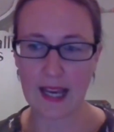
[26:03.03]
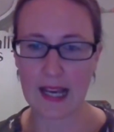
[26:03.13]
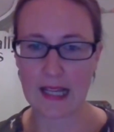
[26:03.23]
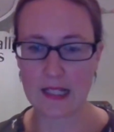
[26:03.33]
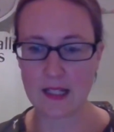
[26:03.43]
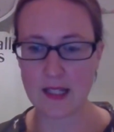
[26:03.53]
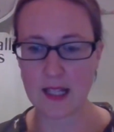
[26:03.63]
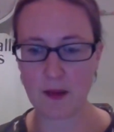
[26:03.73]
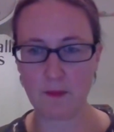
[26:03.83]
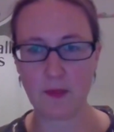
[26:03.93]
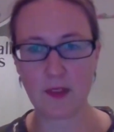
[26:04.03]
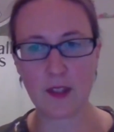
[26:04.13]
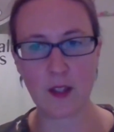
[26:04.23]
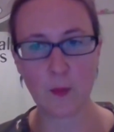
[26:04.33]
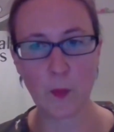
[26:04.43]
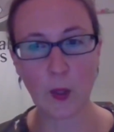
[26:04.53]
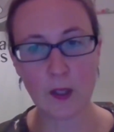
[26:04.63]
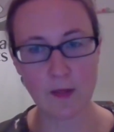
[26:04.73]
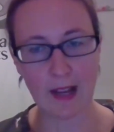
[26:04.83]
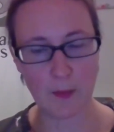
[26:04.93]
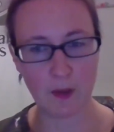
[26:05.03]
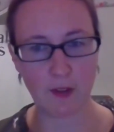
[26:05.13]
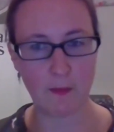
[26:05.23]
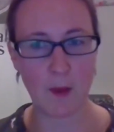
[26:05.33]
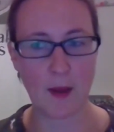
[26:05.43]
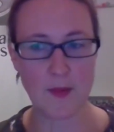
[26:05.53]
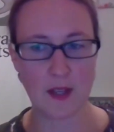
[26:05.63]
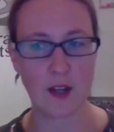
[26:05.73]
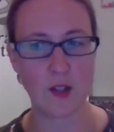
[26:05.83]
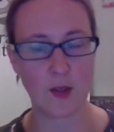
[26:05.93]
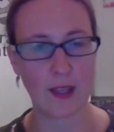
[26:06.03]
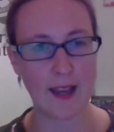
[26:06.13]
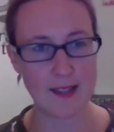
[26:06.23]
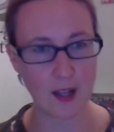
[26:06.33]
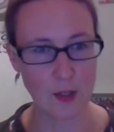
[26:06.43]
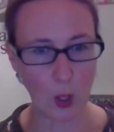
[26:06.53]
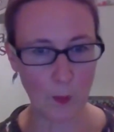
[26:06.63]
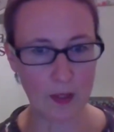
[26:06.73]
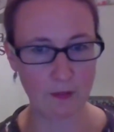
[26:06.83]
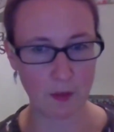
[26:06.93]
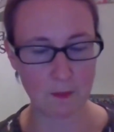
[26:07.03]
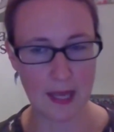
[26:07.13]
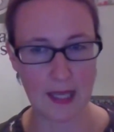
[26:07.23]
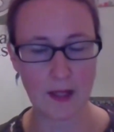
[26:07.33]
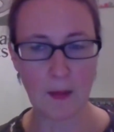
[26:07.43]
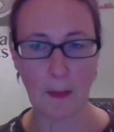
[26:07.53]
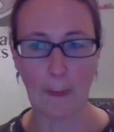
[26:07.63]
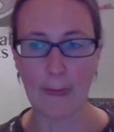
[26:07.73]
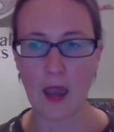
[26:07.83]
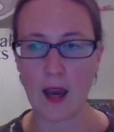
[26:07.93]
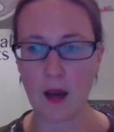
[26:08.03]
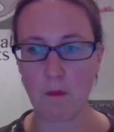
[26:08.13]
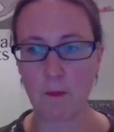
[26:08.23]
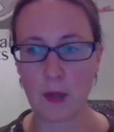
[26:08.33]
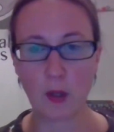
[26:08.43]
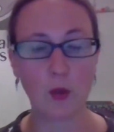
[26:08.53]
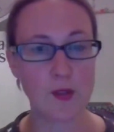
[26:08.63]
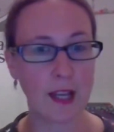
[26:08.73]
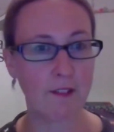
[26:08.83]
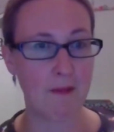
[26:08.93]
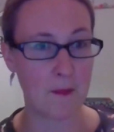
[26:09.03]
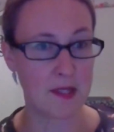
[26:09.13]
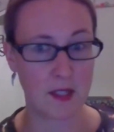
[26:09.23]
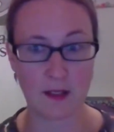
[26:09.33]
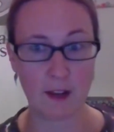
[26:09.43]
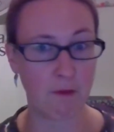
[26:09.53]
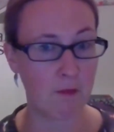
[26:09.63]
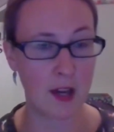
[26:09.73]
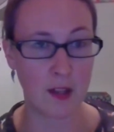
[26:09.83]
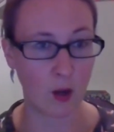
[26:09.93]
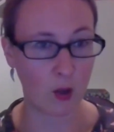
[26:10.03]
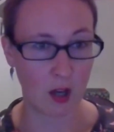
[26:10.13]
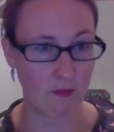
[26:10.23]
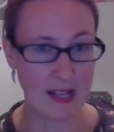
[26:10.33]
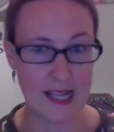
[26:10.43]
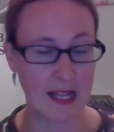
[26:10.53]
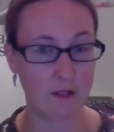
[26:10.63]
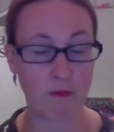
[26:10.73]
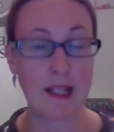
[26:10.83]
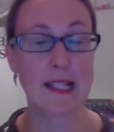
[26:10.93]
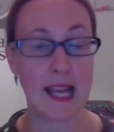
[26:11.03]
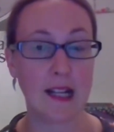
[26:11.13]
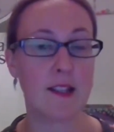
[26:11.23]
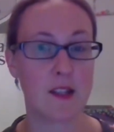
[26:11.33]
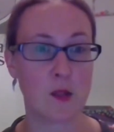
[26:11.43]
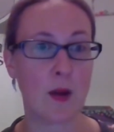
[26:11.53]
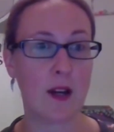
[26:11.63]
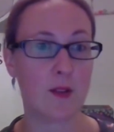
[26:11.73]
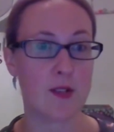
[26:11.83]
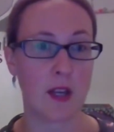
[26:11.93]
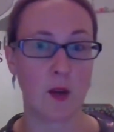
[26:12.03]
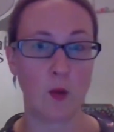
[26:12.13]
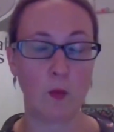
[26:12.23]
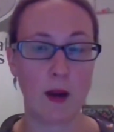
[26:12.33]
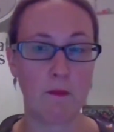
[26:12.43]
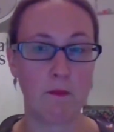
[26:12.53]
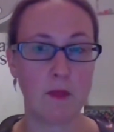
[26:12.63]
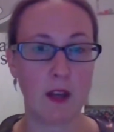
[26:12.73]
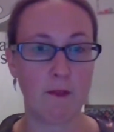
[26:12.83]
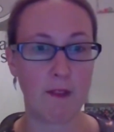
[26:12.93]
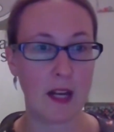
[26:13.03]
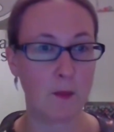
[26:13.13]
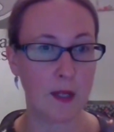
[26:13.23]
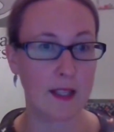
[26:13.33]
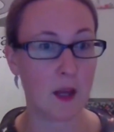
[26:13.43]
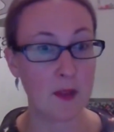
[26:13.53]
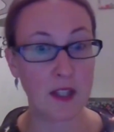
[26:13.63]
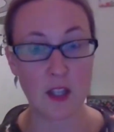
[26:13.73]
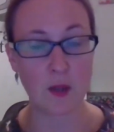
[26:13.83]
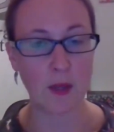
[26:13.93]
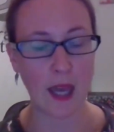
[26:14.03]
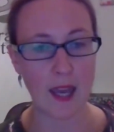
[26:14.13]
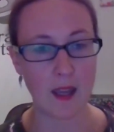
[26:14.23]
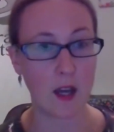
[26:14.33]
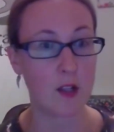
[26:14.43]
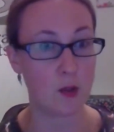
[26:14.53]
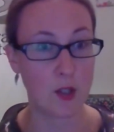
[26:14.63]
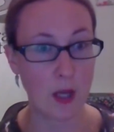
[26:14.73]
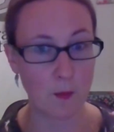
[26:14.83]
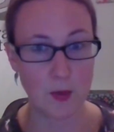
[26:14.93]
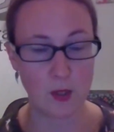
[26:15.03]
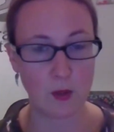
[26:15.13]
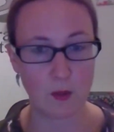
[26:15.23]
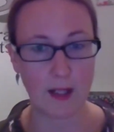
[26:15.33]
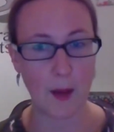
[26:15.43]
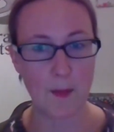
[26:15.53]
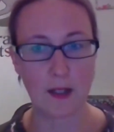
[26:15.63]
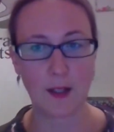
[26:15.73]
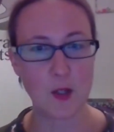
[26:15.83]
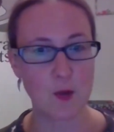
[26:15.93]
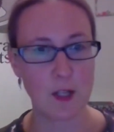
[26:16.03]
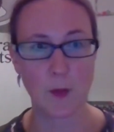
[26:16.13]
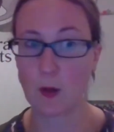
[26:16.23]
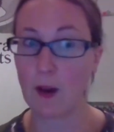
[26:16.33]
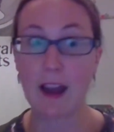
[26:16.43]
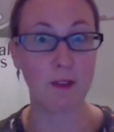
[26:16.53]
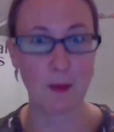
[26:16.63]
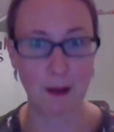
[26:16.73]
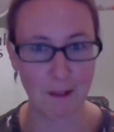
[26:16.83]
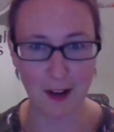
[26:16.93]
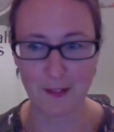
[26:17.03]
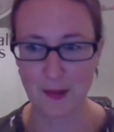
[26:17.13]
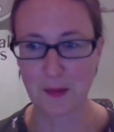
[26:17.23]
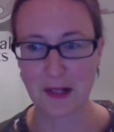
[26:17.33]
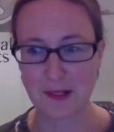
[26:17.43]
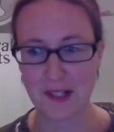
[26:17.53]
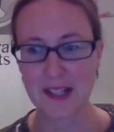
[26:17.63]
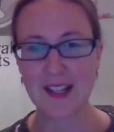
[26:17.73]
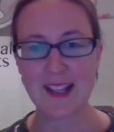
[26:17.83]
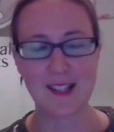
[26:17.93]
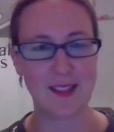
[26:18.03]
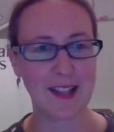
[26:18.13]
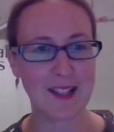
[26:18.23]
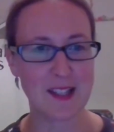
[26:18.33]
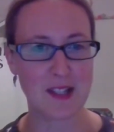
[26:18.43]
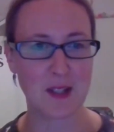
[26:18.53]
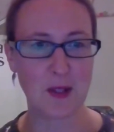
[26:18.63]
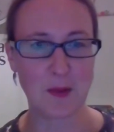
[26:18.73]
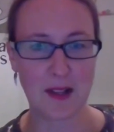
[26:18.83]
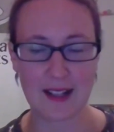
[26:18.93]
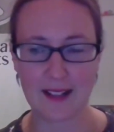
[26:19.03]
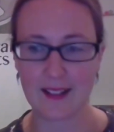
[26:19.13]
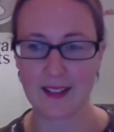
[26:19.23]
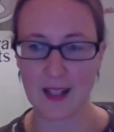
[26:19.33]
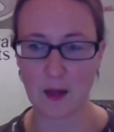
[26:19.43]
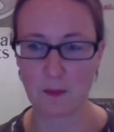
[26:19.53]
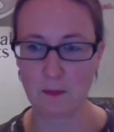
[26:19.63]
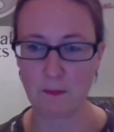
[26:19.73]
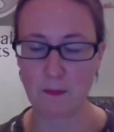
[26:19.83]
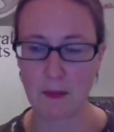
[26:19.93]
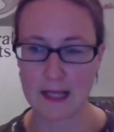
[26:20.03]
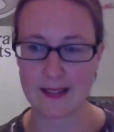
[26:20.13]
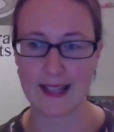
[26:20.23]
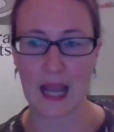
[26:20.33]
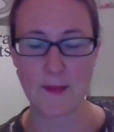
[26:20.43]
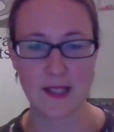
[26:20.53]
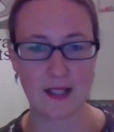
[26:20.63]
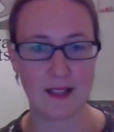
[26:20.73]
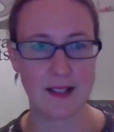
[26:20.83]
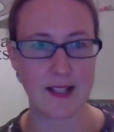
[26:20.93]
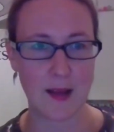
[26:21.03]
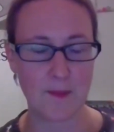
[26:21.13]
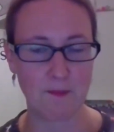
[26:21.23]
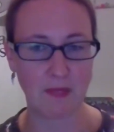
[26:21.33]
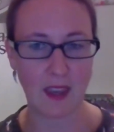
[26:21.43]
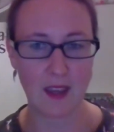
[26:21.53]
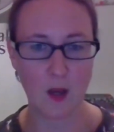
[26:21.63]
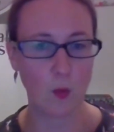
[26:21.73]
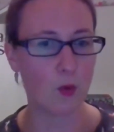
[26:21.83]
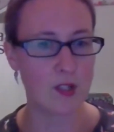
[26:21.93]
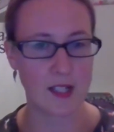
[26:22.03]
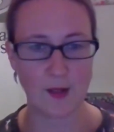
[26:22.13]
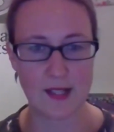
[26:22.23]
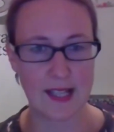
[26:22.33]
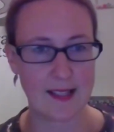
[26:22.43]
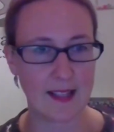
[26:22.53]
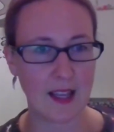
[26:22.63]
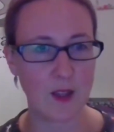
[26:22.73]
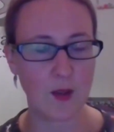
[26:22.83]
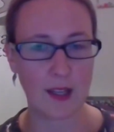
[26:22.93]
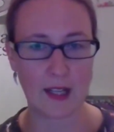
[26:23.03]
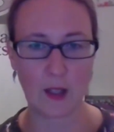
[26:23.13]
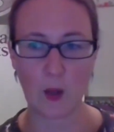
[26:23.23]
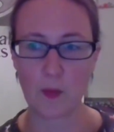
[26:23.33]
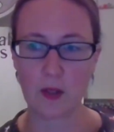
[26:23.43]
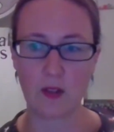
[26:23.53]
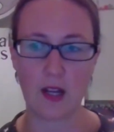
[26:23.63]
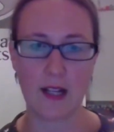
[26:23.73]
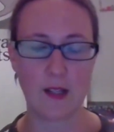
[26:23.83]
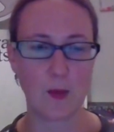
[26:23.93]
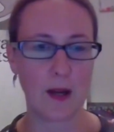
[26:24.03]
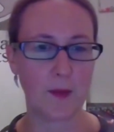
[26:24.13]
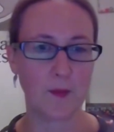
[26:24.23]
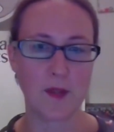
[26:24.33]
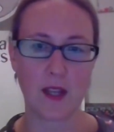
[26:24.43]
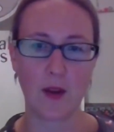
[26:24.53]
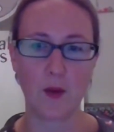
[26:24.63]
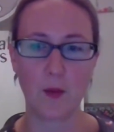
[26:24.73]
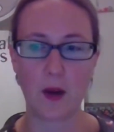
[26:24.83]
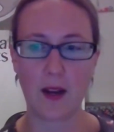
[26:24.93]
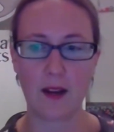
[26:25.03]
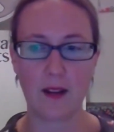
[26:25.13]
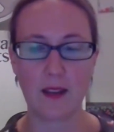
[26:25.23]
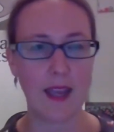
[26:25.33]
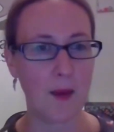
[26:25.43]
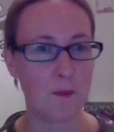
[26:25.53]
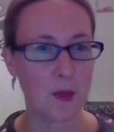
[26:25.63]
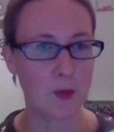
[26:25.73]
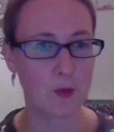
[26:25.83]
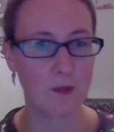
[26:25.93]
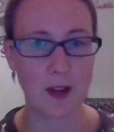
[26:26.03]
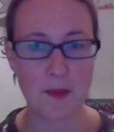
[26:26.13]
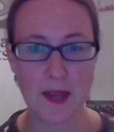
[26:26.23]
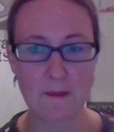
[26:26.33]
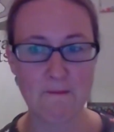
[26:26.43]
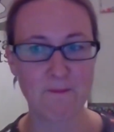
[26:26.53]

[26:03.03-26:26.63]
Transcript: And the book is available from my website, so you can get a signed copy from me. But you can also get it from Amazon and from other online retailers as well. So if anybody, because I'm in the UK, I do ship to a couple of countries, but not everywhere all over the world. So thanks to, places like Amazon and Waterstones, things like that, you can get a copy online as well. So be sure to find me there.